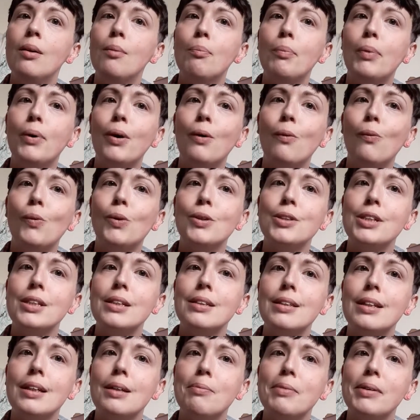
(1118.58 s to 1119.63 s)
but what do you
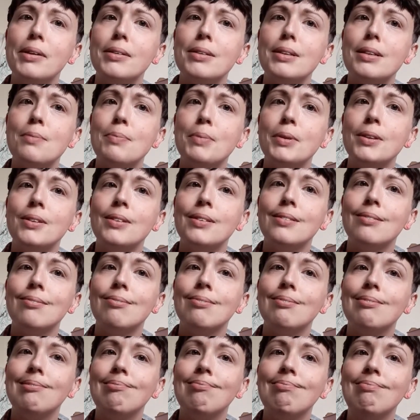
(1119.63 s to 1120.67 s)
think about this book?
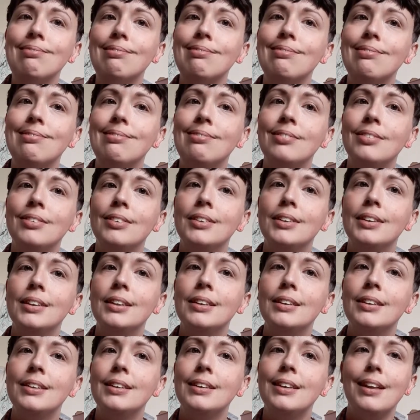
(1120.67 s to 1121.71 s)

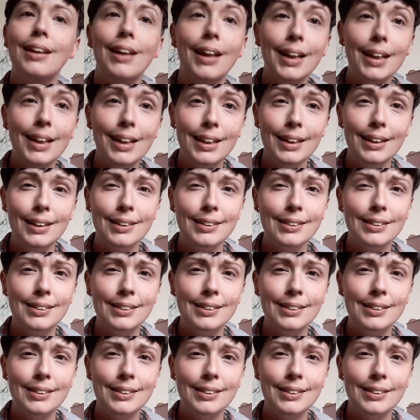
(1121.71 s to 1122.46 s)
Do you like it?